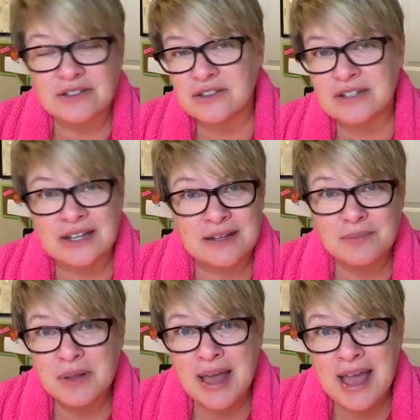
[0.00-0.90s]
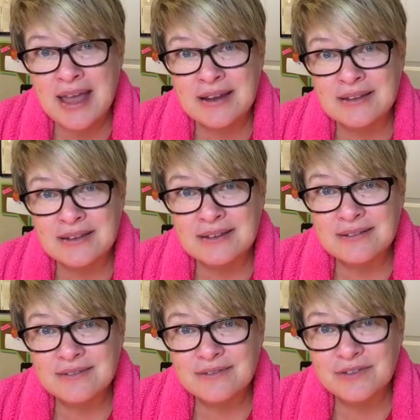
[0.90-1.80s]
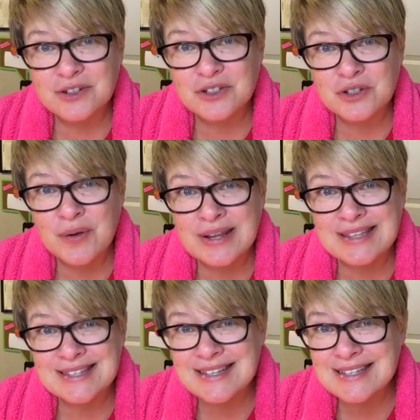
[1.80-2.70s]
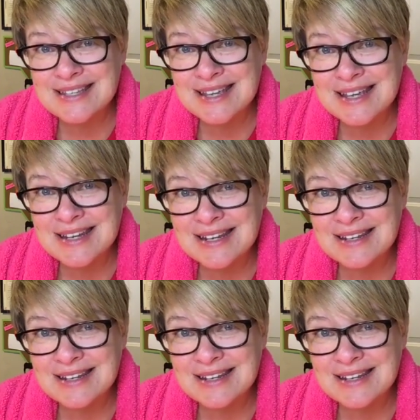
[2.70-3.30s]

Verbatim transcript: didn't plan for 2016,